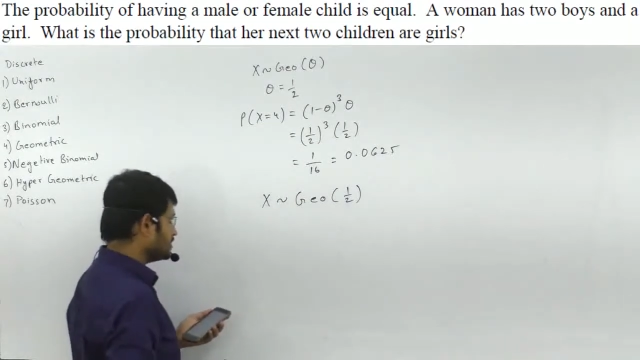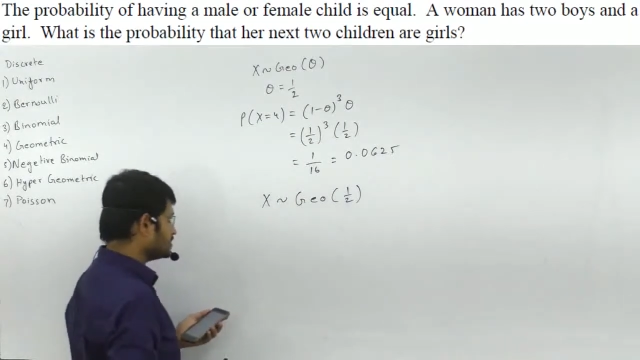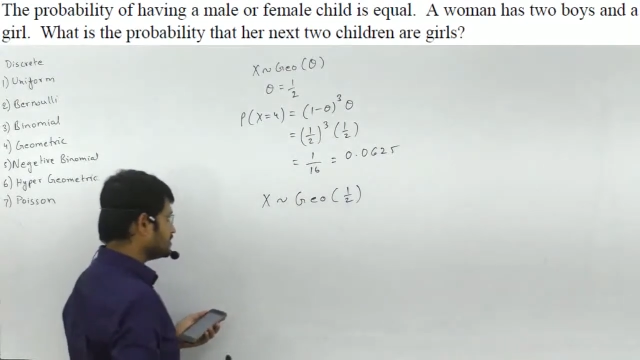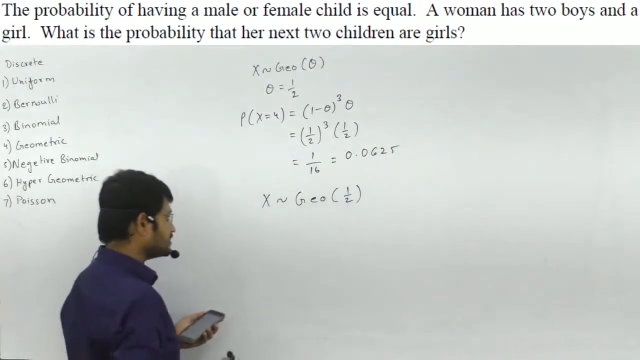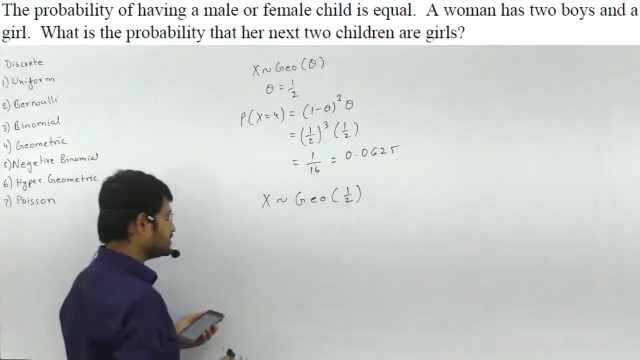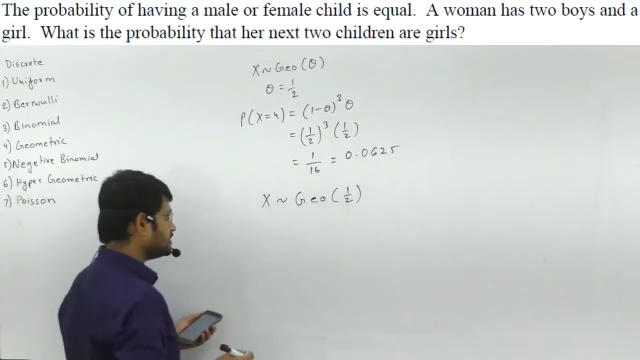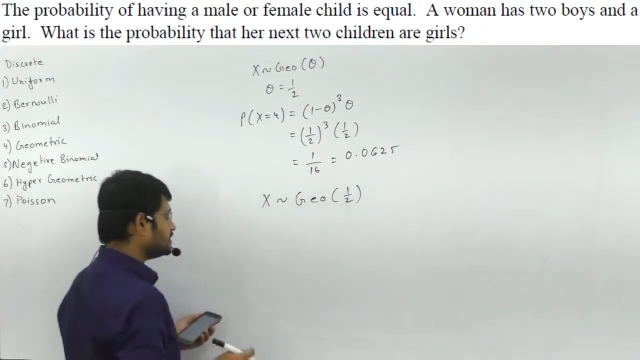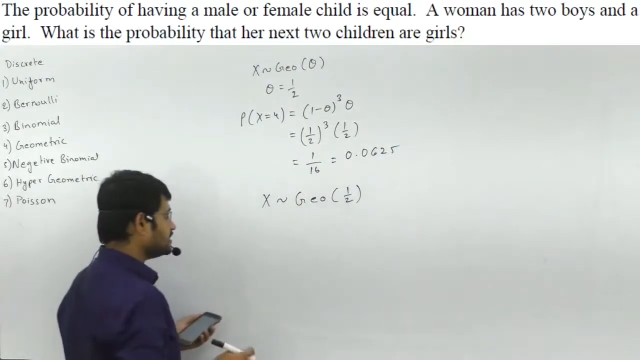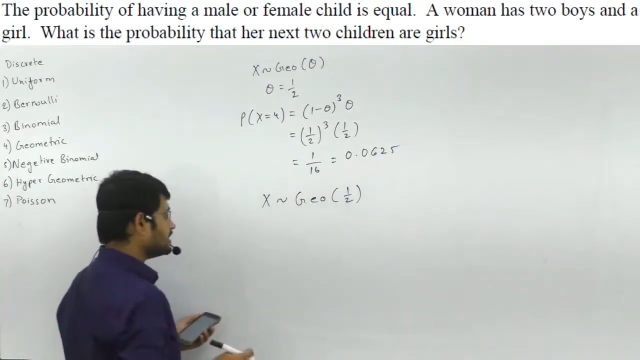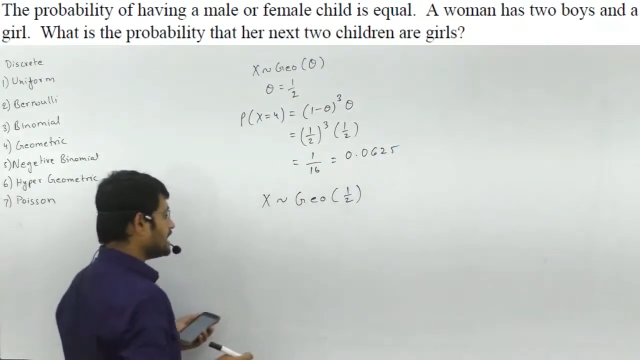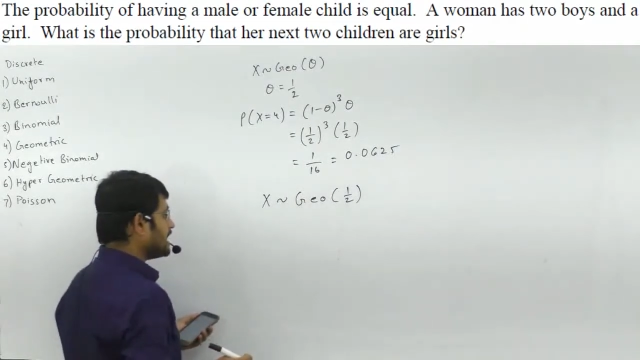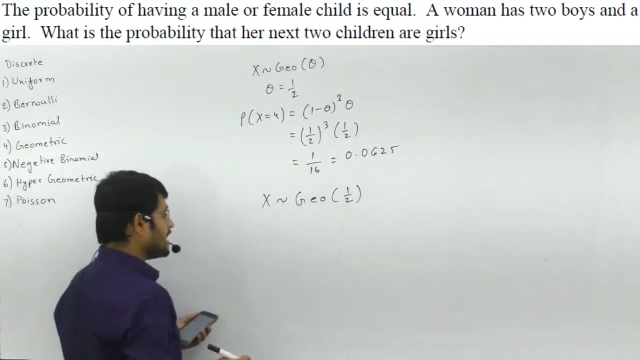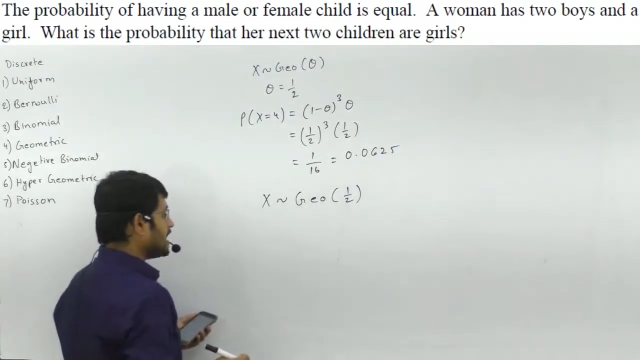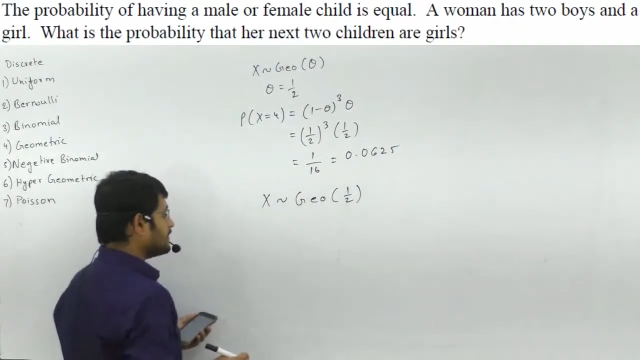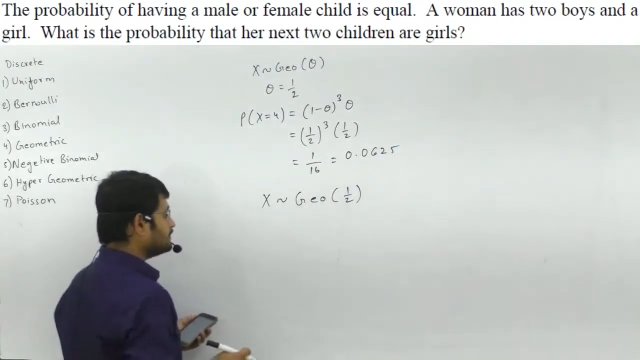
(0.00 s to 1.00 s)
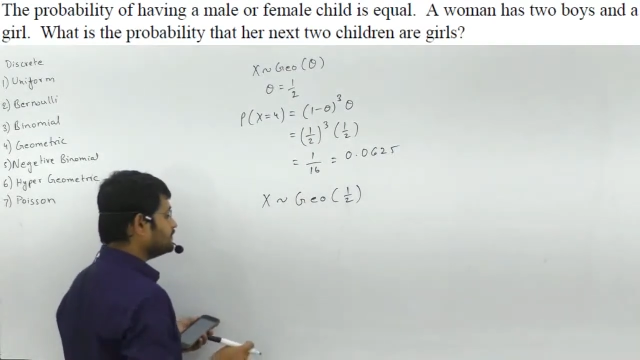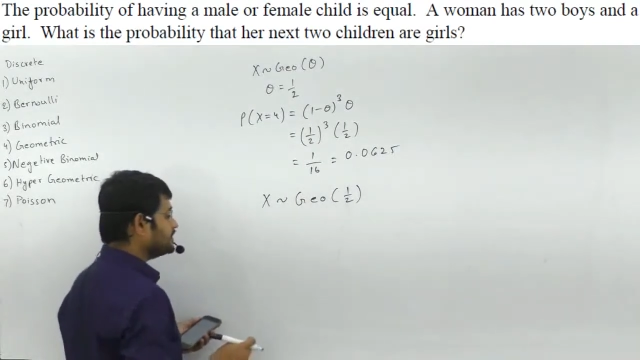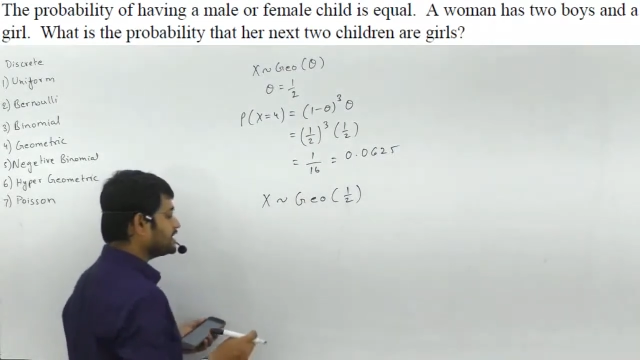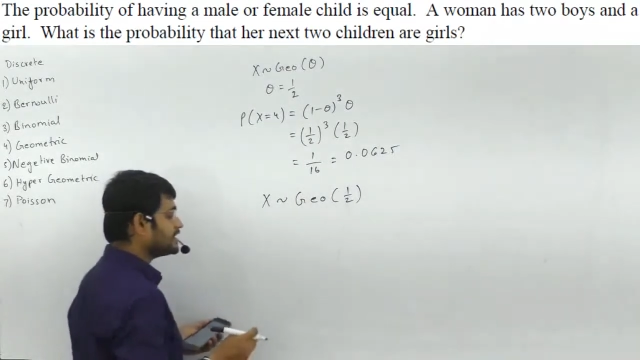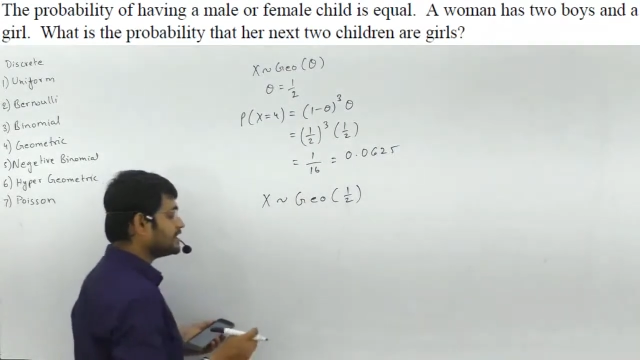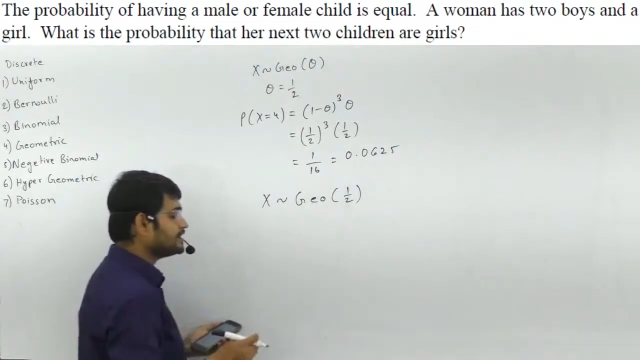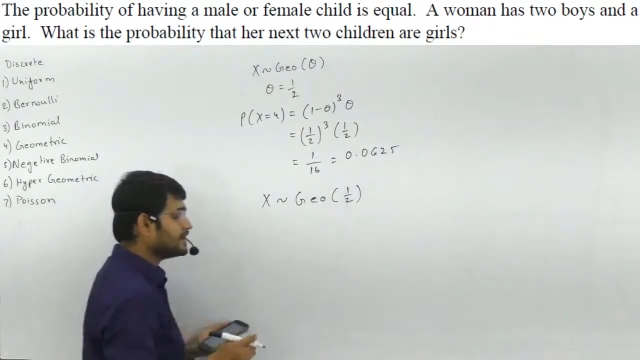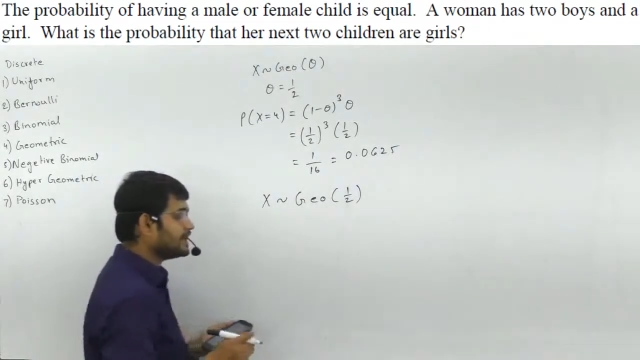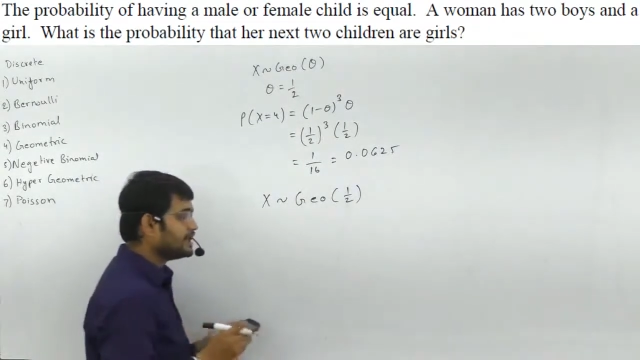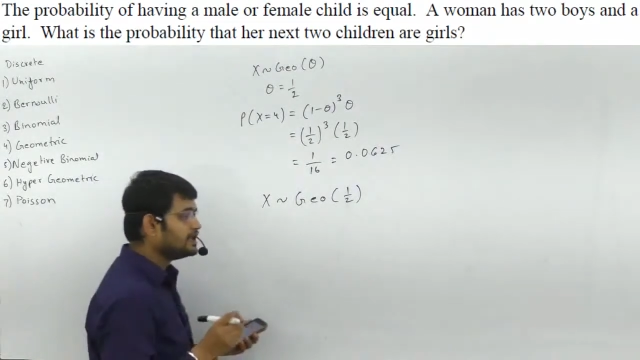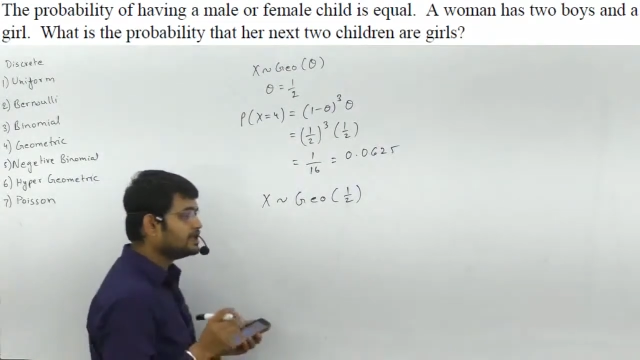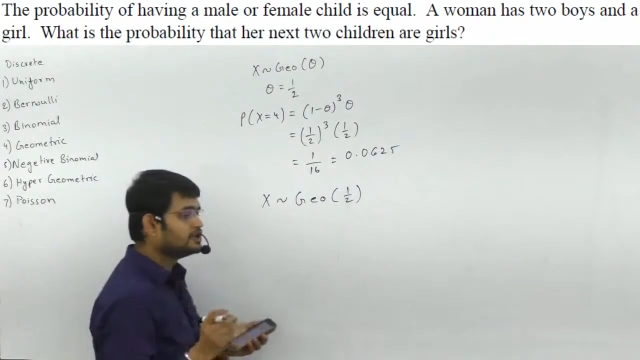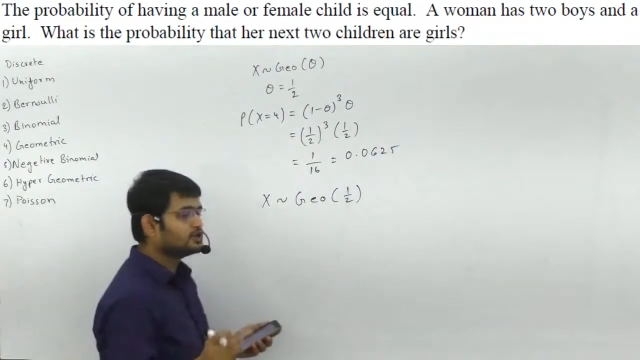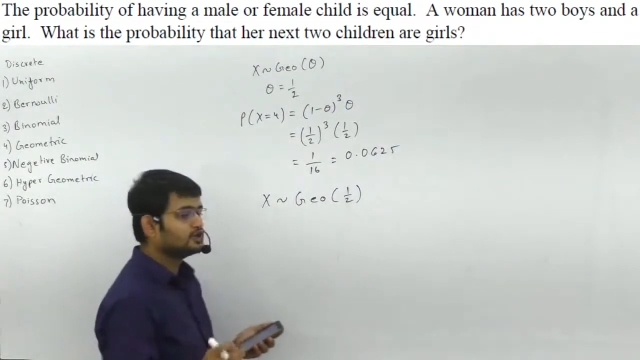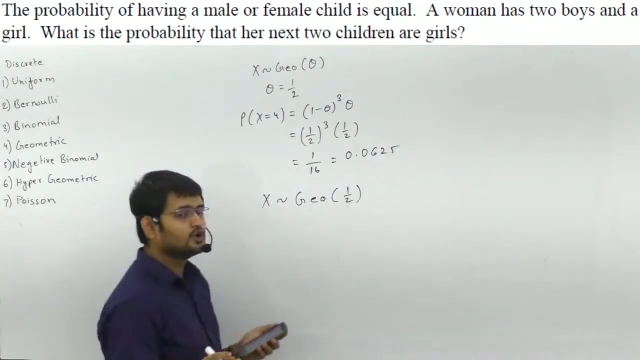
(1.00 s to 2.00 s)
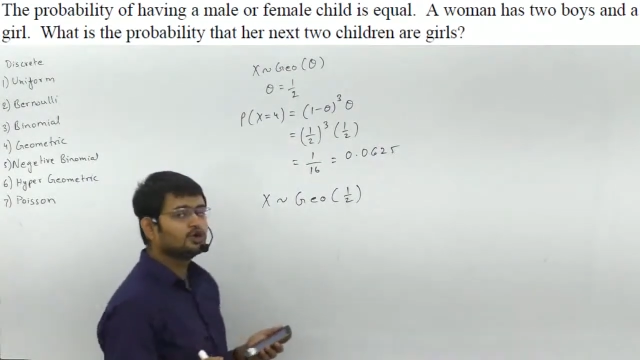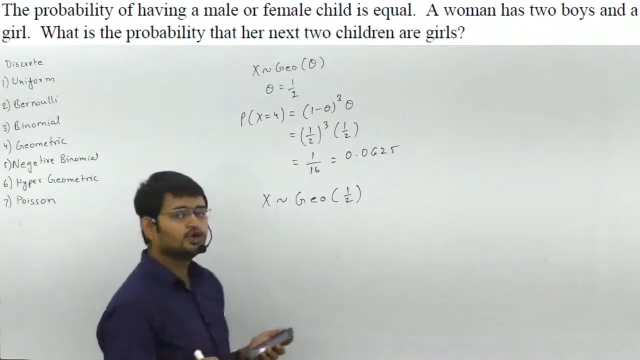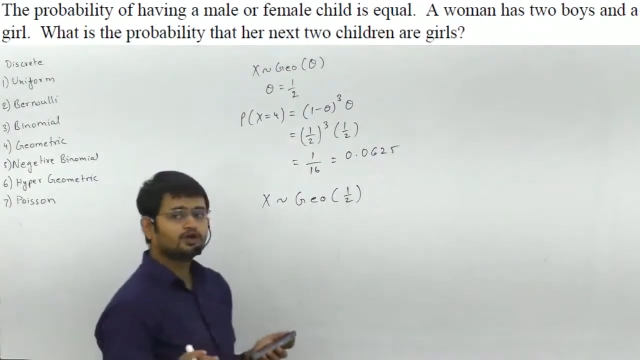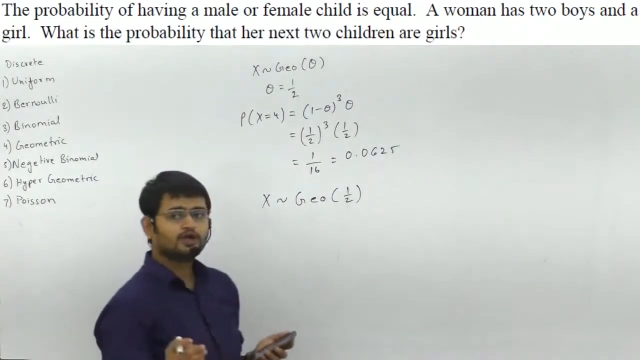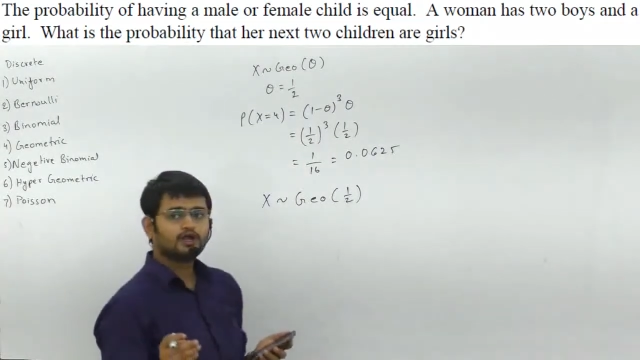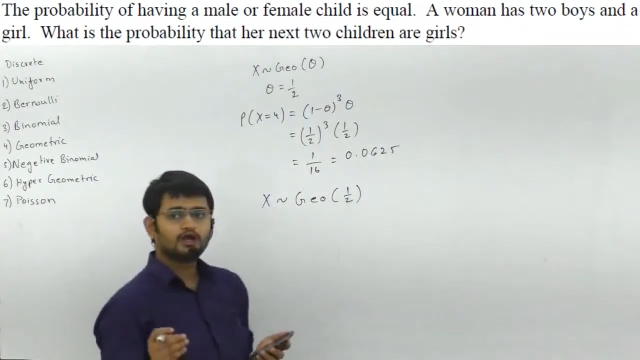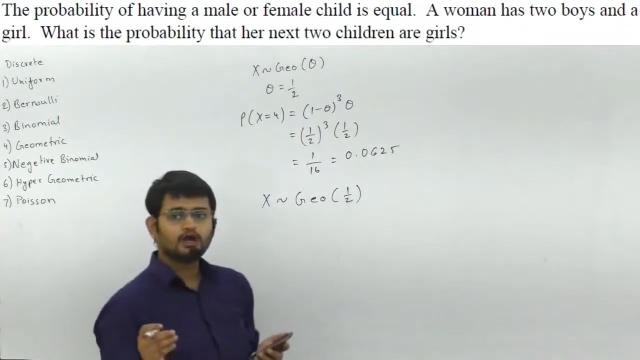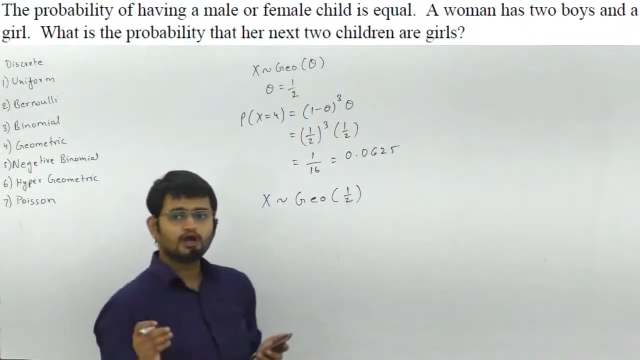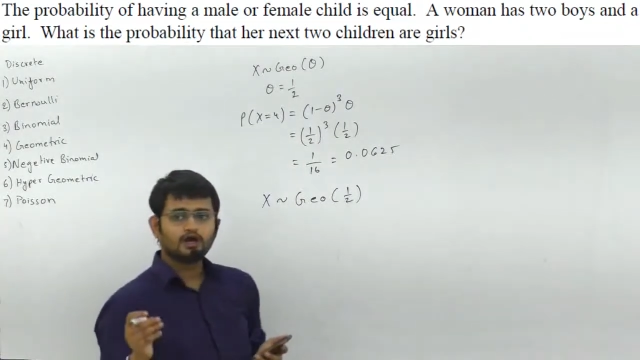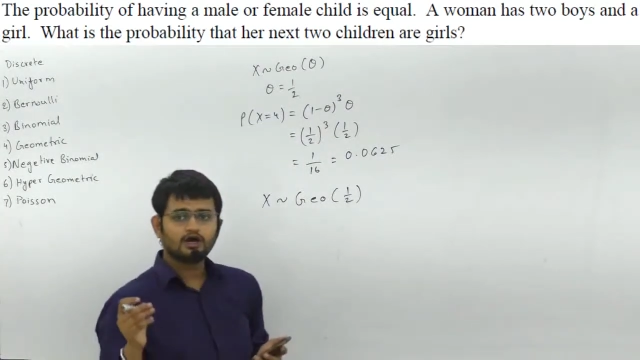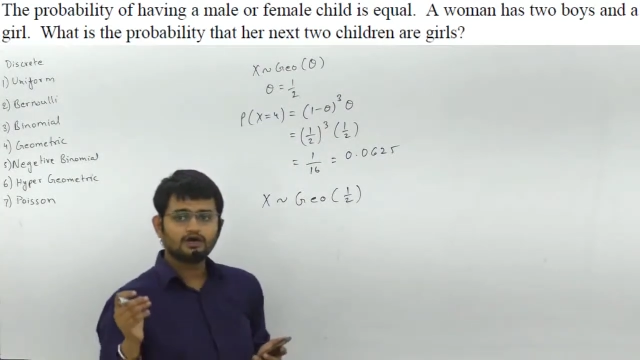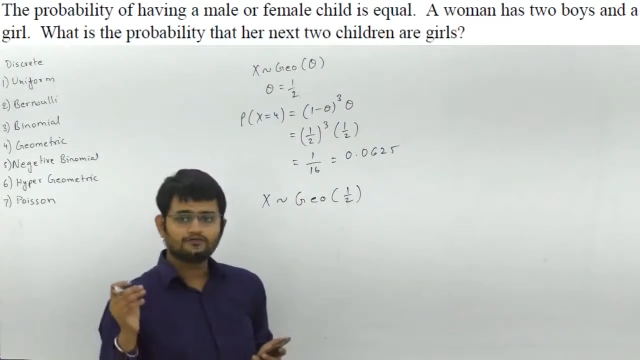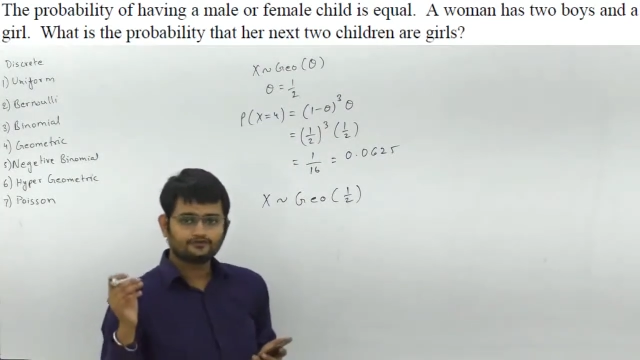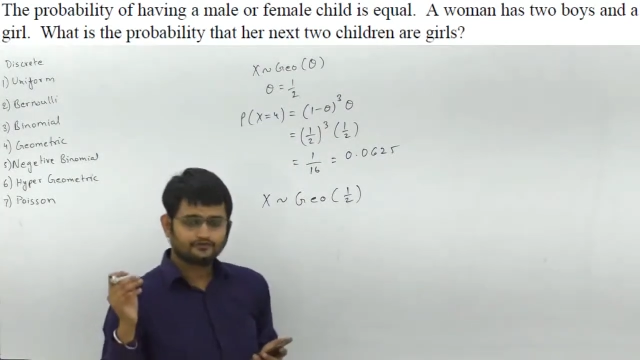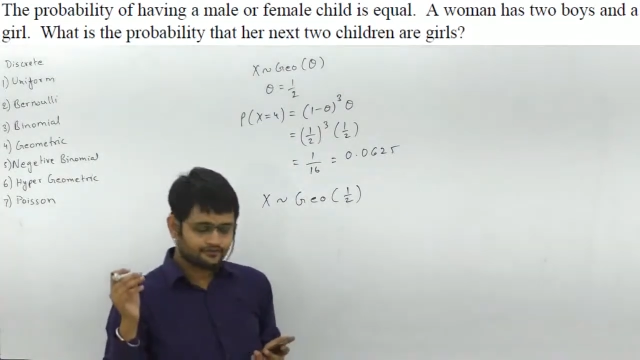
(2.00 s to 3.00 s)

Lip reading: Now here we can ignore her